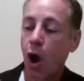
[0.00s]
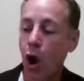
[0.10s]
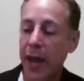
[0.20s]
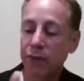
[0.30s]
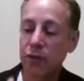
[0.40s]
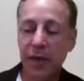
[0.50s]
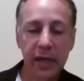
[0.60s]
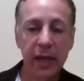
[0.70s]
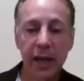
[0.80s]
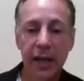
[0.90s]

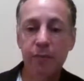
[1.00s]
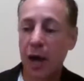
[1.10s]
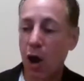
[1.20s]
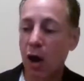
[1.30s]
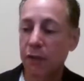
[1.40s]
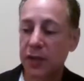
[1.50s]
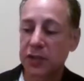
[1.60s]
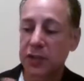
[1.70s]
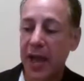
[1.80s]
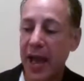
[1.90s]
Everybody in my
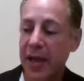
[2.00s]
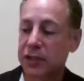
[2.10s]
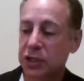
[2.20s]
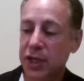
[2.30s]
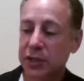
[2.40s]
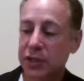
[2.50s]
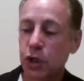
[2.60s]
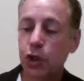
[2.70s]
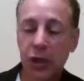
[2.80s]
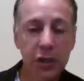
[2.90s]
office has the chance to
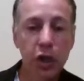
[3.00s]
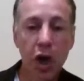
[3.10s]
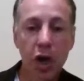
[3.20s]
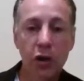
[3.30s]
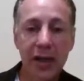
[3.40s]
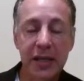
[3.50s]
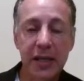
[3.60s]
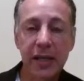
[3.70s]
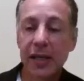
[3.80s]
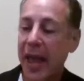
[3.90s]
look at the caller
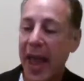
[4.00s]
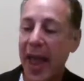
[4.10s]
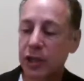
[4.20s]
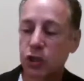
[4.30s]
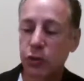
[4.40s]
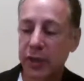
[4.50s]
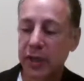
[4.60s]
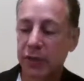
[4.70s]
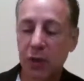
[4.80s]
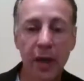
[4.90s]
ID, answer it
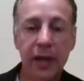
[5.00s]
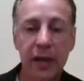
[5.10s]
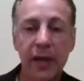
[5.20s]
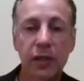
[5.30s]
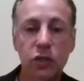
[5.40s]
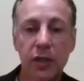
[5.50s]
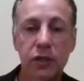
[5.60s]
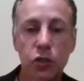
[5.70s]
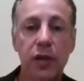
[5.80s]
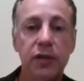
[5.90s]
if they recognize that
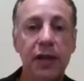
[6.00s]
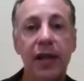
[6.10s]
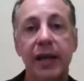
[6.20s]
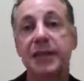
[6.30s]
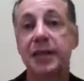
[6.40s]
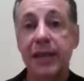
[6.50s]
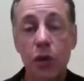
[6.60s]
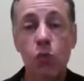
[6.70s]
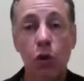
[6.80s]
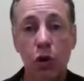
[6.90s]
it's one of the clients that they
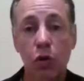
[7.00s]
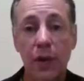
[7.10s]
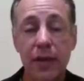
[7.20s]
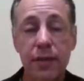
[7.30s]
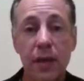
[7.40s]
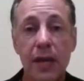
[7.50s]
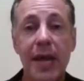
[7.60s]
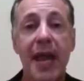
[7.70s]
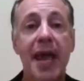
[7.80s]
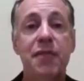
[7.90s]
work with,
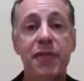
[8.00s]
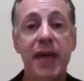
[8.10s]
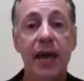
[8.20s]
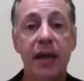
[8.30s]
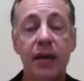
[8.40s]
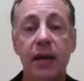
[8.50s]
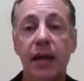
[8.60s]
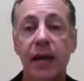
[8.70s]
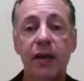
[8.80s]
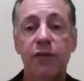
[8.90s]
and then
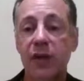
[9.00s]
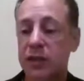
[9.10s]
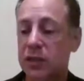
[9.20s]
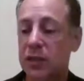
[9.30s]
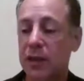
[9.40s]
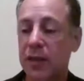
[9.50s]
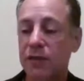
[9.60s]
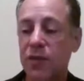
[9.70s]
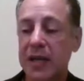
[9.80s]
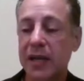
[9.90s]
if
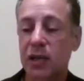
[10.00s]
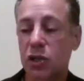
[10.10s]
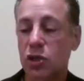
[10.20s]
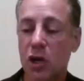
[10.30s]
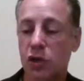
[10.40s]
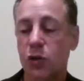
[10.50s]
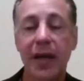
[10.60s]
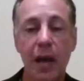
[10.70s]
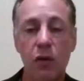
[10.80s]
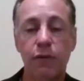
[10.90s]
they needed to talk to
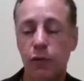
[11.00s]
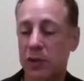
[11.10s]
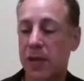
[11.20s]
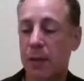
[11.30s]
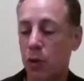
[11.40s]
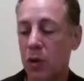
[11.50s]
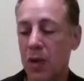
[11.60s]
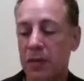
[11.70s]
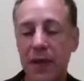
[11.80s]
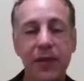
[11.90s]
accounting, for example,
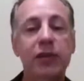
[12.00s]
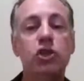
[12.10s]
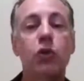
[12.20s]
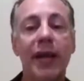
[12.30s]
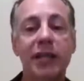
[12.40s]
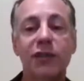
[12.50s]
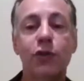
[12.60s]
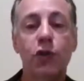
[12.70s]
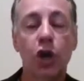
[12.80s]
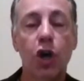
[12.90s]
then they
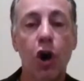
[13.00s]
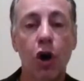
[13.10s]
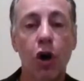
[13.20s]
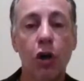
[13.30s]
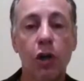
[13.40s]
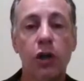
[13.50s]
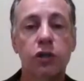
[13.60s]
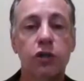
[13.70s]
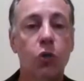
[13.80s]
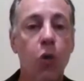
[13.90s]
transfer the call
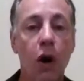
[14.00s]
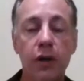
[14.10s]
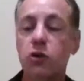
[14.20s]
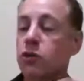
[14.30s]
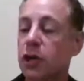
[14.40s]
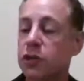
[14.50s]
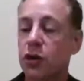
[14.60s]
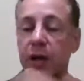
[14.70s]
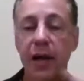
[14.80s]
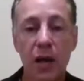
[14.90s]
to Juan, who does our
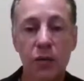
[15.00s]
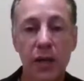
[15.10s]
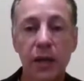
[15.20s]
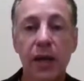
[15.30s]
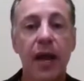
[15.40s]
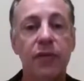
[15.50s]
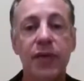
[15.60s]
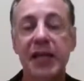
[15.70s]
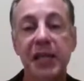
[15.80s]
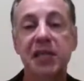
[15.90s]
accounting, and then
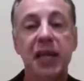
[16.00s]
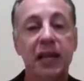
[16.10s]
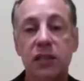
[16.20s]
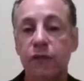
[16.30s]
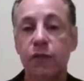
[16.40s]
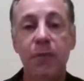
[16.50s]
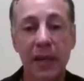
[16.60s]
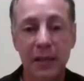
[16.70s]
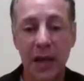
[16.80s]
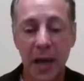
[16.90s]
he takes it from
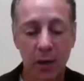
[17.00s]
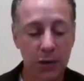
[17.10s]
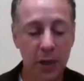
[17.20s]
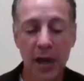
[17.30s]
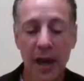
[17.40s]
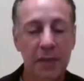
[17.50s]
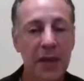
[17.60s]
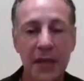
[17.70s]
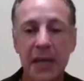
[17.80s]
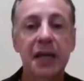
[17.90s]
his house, and then
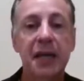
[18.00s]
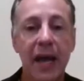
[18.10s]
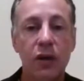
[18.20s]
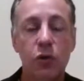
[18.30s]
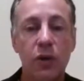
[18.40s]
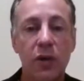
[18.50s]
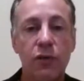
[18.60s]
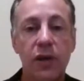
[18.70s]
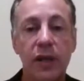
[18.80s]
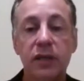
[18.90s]
he can handle whatever
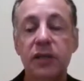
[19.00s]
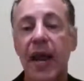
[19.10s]
it is.